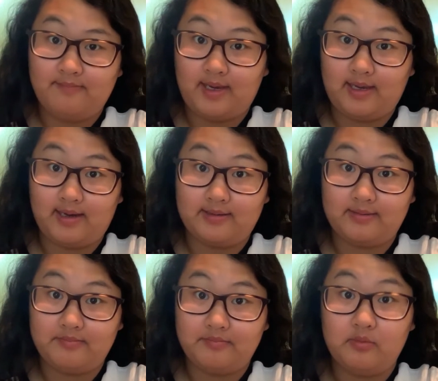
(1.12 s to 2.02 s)
Hey guys,
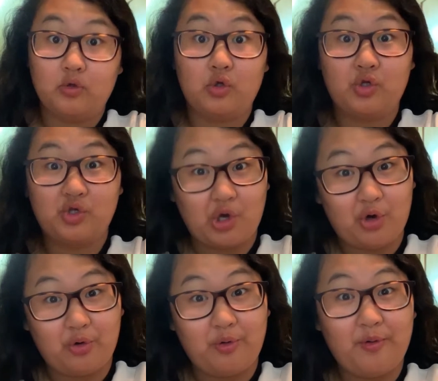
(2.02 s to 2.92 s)

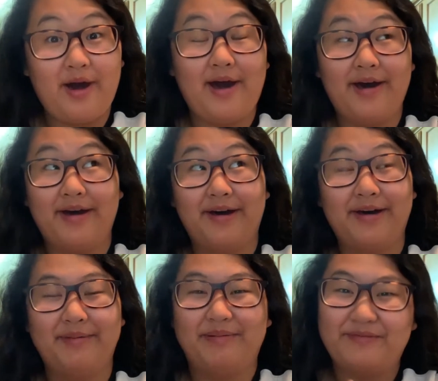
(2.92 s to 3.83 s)
so uh,
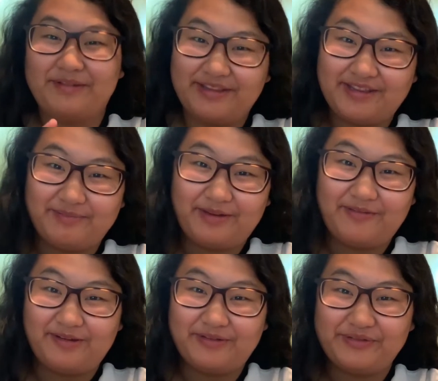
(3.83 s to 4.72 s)
I'm filming this on my
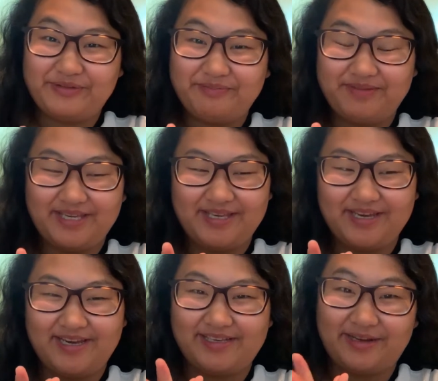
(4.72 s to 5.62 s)
phone
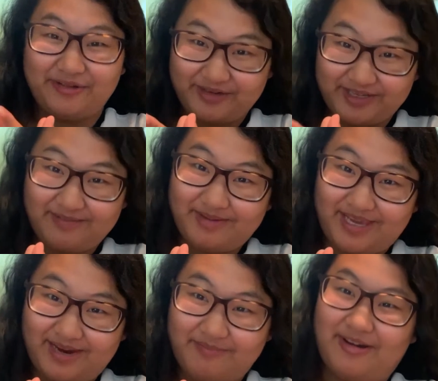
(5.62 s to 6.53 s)
because I don't want to get my
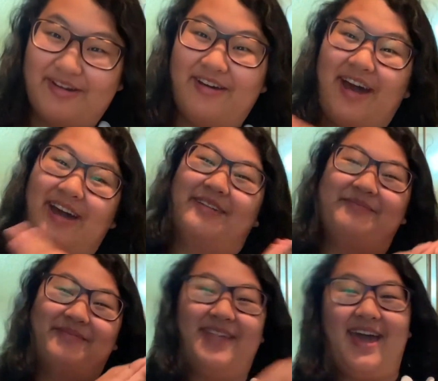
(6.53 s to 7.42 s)
camera out.
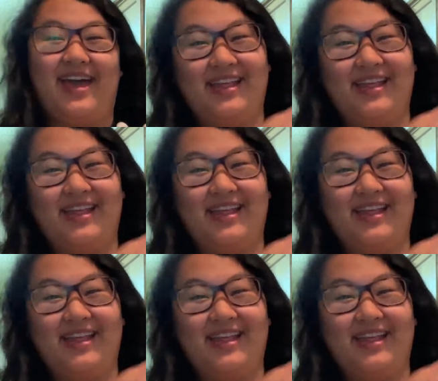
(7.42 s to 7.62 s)
I'm that